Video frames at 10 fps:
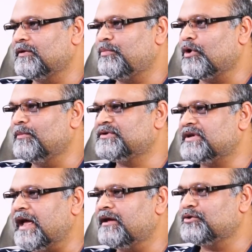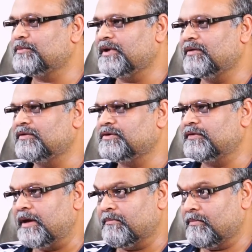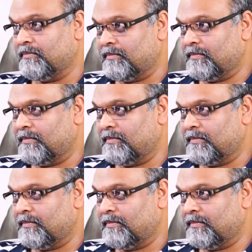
the promised land to be given to them.